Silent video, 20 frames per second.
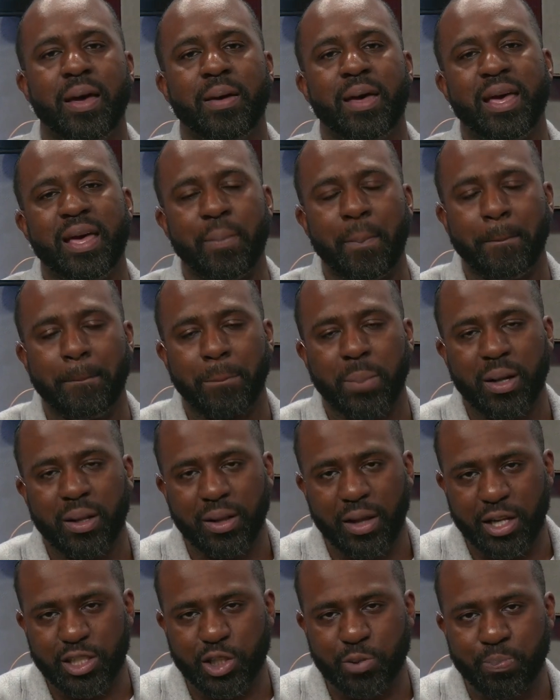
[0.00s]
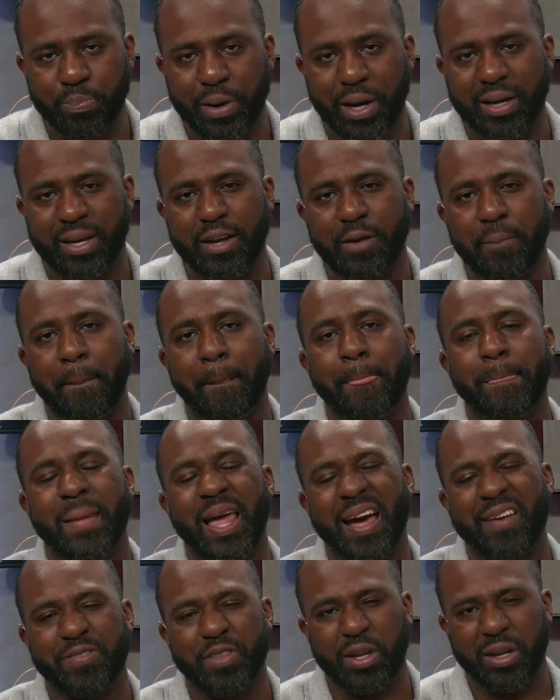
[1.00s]
hit clutch bucket
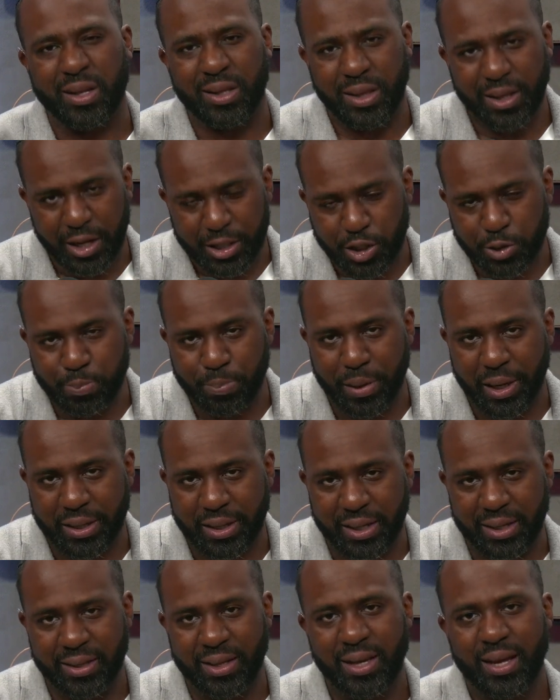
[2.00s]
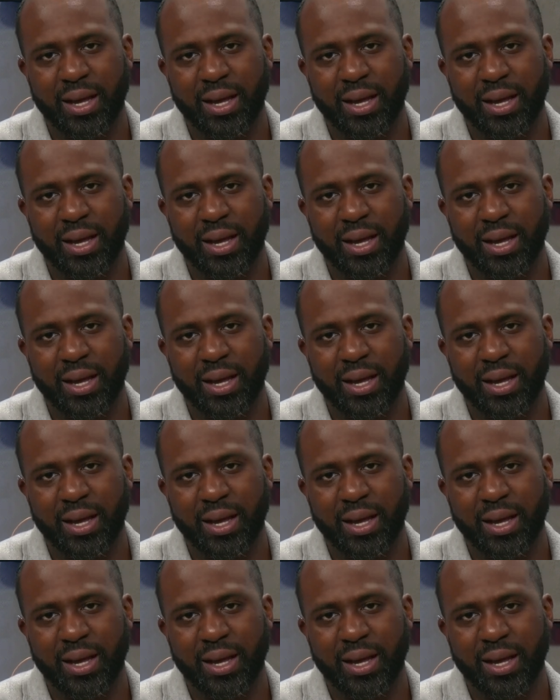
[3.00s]
after clutch bucket